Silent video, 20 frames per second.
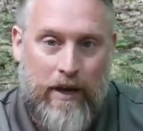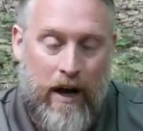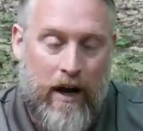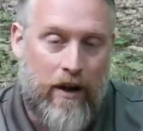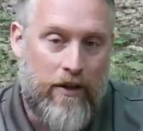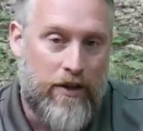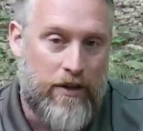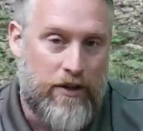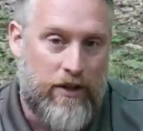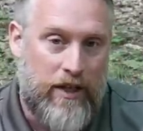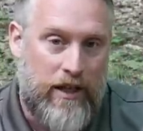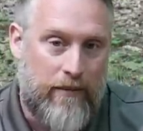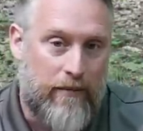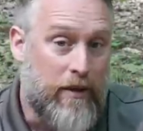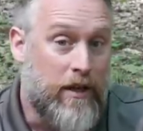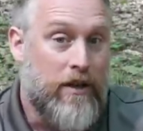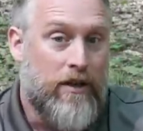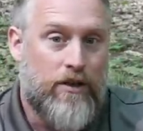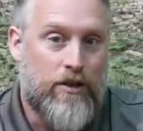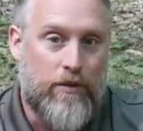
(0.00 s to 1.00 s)
other team
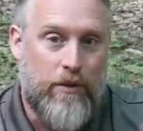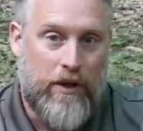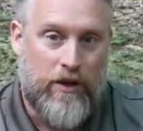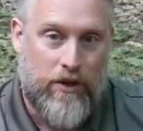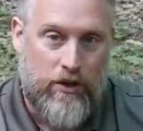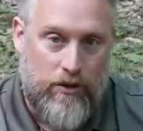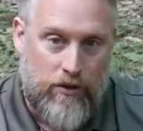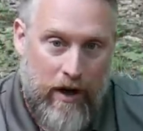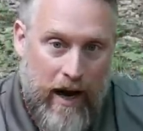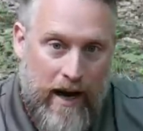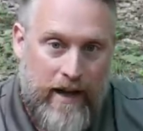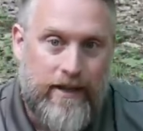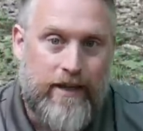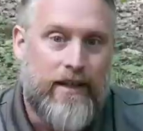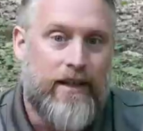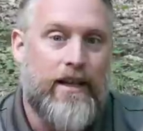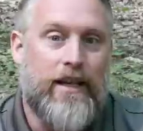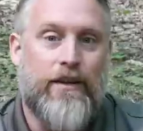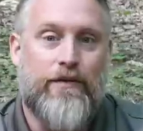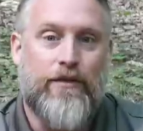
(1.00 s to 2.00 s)
to extract
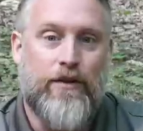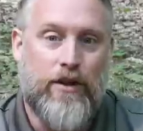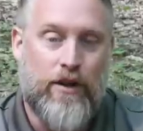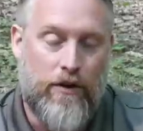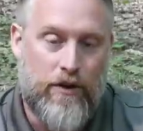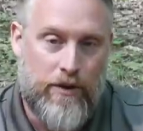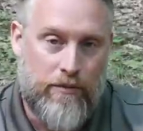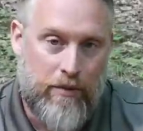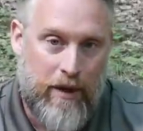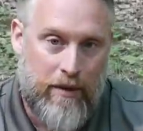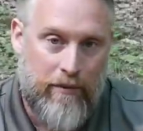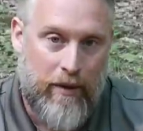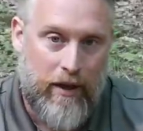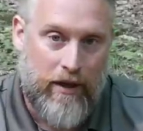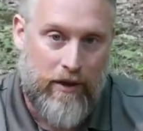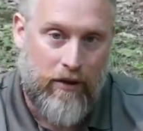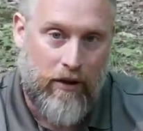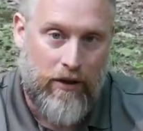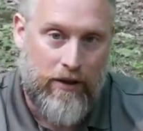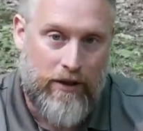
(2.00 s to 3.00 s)
if you're going to
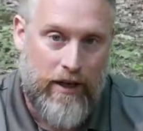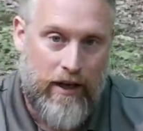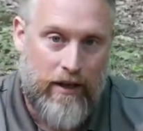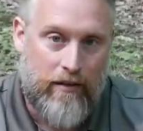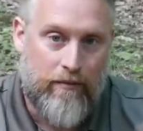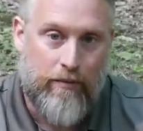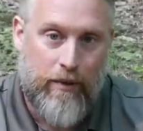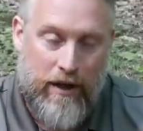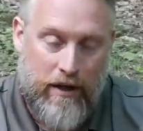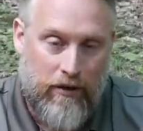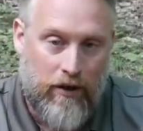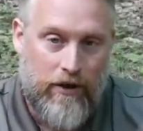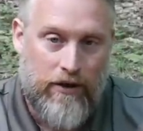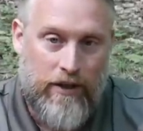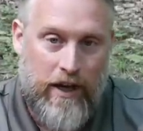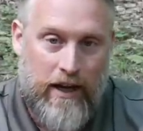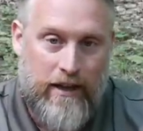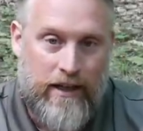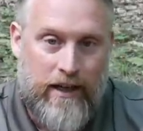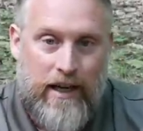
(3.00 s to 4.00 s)
break
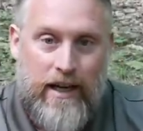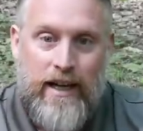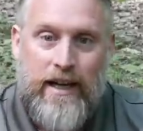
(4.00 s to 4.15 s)
contact.